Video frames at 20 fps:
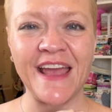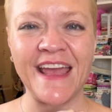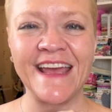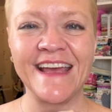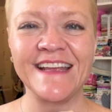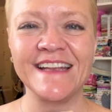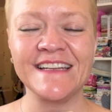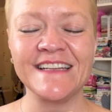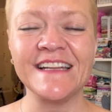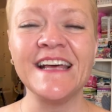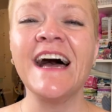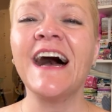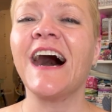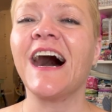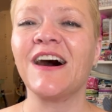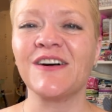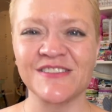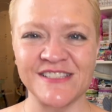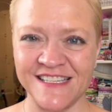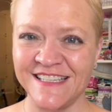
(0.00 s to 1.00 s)
and
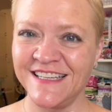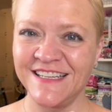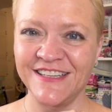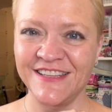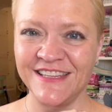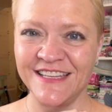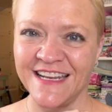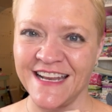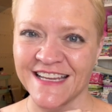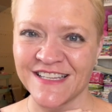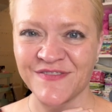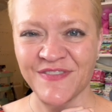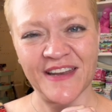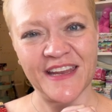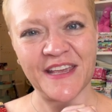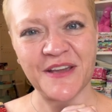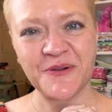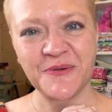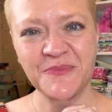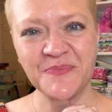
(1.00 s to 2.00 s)
I'll see you in the next
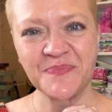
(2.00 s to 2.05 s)
video.